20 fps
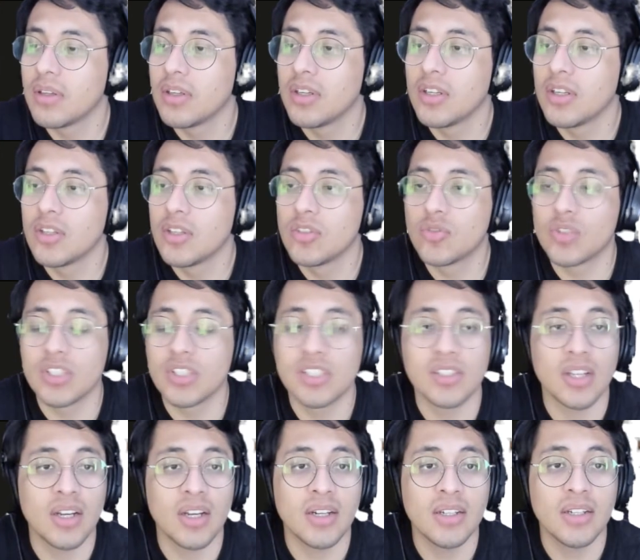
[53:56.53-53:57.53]

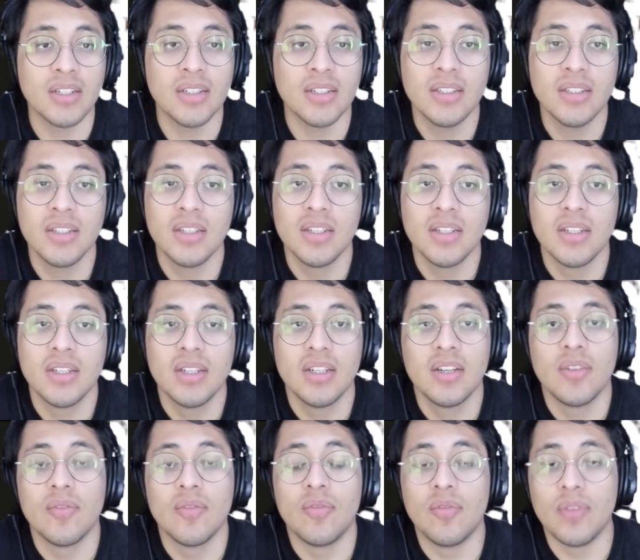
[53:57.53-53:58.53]
Tristana,
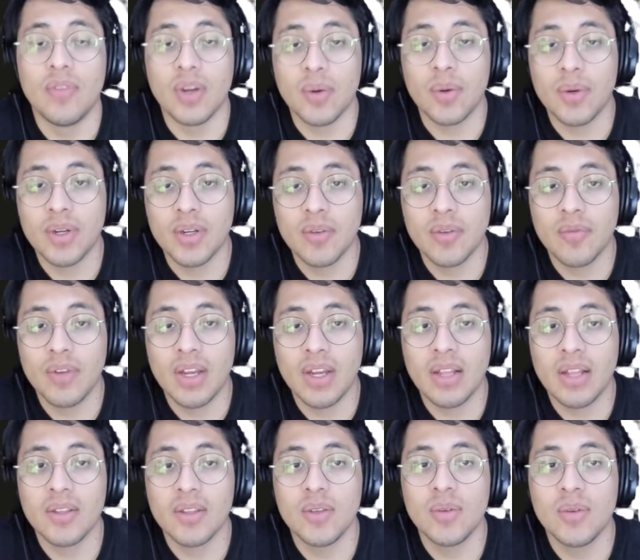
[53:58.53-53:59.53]
very good
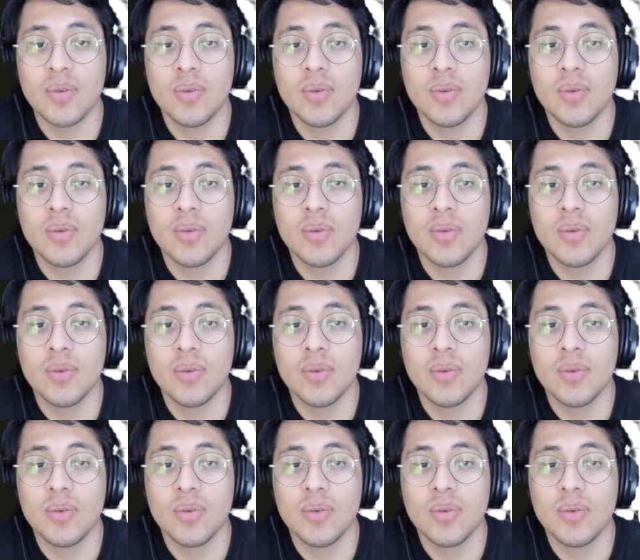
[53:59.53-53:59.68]
value.